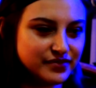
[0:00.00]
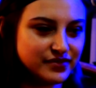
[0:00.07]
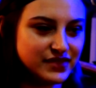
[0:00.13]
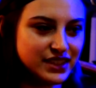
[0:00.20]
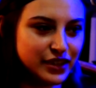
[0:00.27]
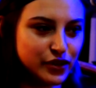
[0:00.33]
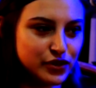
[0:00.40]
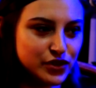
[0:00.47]

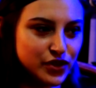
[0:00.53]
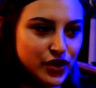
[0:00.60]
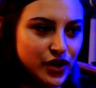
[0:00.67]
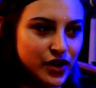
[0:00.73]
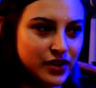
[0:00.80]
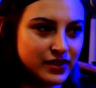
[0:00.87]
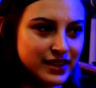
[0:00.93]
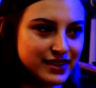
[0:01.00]
those are
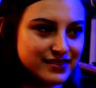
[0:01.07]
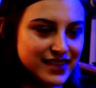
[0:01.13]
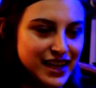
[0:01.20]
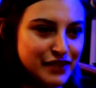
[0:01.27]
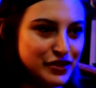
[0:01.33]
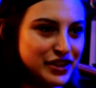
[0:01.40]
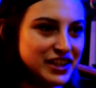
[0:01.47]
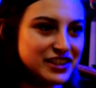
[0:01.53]
all like,
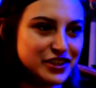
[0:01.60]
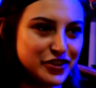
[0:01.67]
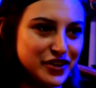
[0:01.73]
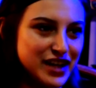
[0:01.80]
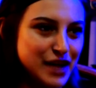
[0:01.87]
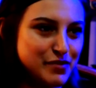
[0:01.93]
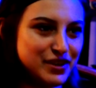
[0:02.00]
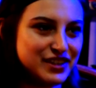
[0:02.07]
everything's under
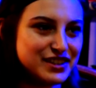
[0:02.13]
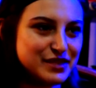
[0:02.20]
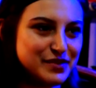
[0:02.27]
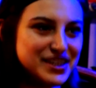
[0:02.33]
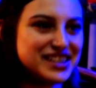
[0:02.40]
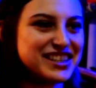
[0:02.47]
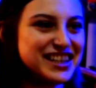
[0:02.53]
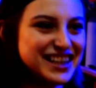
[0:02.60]
capitalism
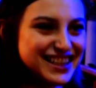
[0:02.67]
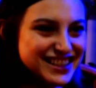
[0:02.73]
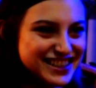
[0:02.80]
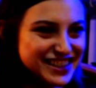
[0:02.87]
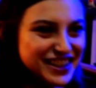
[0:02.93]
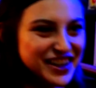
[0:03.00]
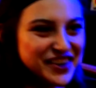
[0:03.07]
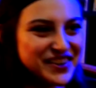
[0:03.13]
these days,
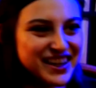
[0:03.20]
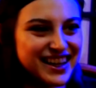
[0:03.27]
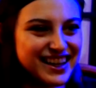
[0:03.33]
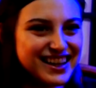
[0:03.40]
you know? Like,